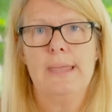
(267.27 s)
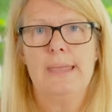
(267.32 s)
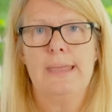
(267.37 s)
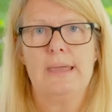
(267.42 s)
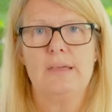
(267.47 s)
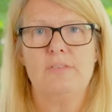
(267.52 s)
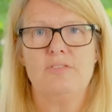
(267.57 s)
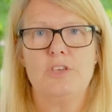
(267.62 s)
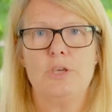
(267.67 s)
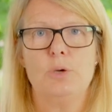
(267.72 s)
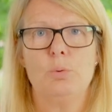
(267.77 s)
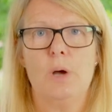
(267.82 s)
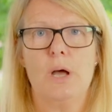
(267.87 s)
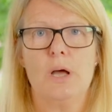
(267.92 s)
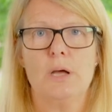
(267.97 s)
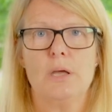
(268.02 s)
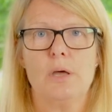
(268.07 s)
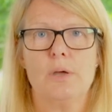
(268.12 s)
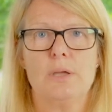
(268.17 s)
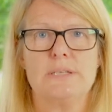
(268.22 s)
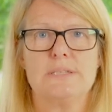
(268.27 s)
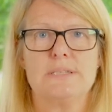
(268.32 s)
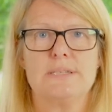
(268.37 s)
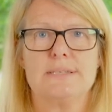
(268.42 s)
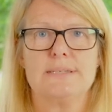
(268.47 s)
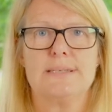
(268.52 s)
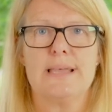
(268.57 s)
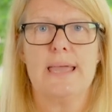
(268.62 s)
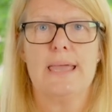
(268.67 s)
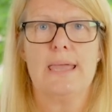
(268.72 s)
if you are going to
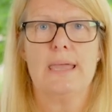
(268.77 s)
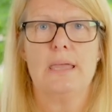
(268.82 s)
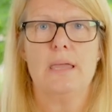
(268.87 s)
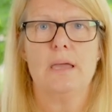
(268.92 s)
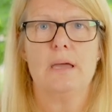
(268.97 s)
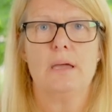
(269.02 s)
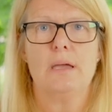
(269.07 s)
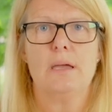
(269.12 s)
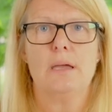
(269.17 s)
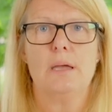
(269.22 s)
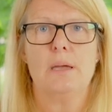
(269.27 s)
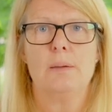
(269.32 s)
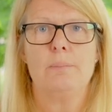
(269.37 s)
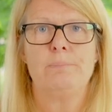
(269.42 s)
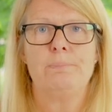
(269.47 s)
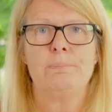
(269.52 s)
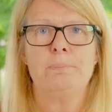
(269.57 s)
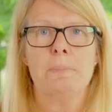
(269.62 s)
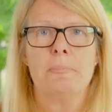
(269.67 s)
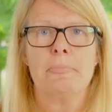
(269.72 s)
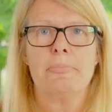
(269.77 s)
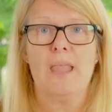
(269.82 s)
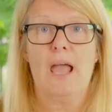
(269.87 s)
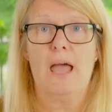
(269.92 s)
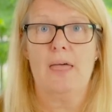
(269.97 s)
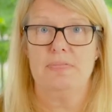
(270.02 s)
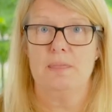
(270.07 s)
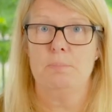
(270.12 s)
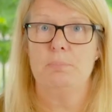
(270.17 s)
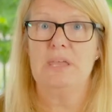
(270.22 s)
say
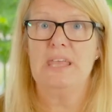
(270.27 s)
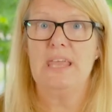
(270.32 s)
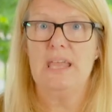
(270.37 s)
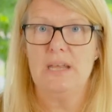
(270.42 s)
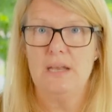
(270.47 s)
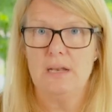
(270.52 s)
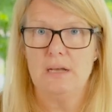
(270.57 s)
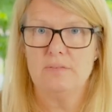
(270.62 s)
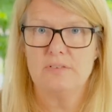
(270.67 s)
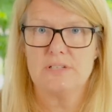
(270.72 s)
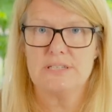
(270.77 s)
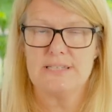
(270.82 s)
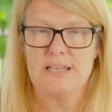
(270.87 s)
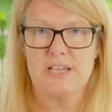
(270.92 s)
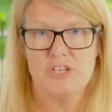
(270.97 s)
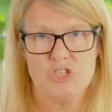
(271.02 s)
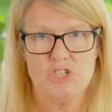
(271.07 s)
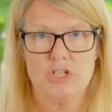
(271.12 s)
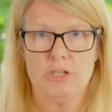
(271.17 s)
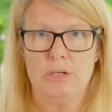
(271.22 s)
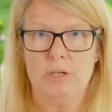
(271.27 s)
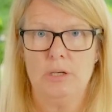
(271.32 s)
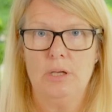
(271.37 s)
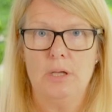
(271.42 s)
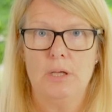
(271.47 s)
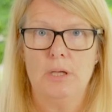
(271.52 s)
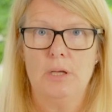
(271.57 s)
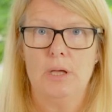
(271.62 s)
at the beginning of a session,